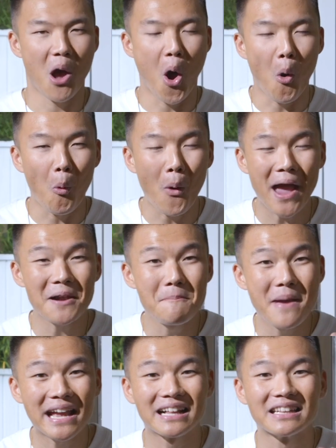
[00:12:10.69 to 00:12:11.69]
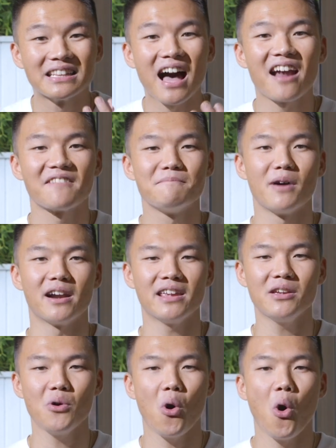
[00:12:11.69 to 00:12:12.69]
A way to make a lot of
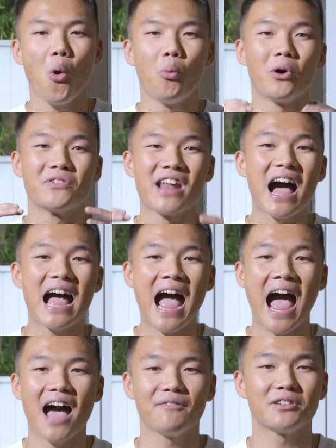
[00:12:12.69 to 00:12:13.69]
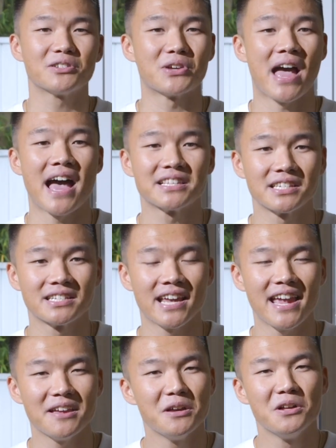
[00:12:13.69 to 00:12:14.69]
money while not having to
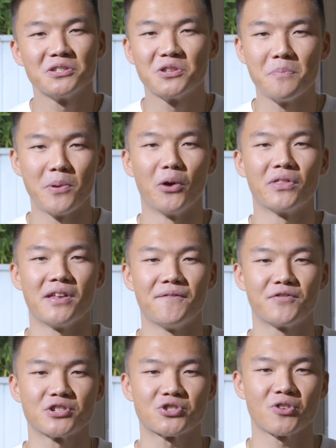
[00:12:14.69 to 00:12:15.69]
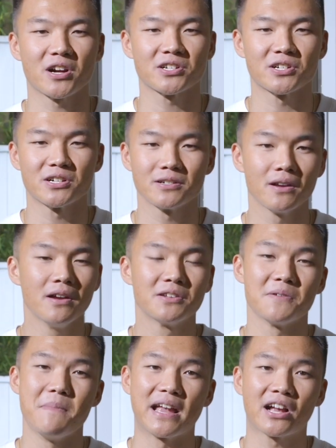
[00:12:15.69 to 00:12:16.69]
hesitate to build an infrastructure
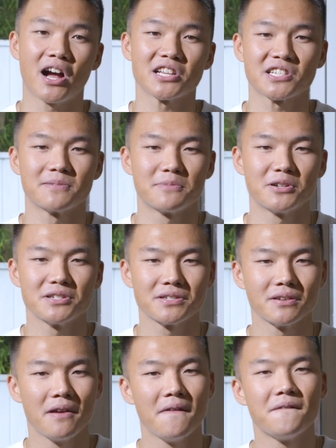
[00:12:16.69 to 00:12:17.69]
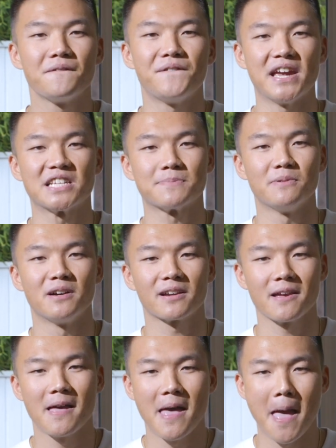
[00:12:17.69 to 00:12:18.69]
to make customers,
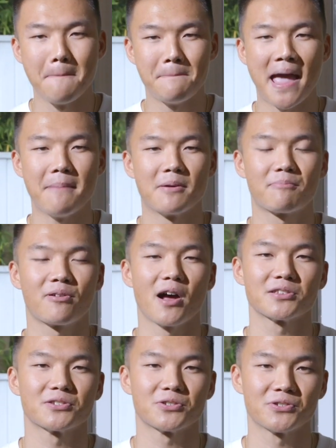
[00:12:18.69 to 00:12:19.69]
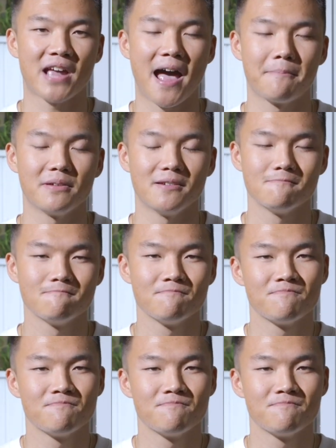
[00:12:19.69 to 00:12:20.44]
Facebook, and payment processors happy.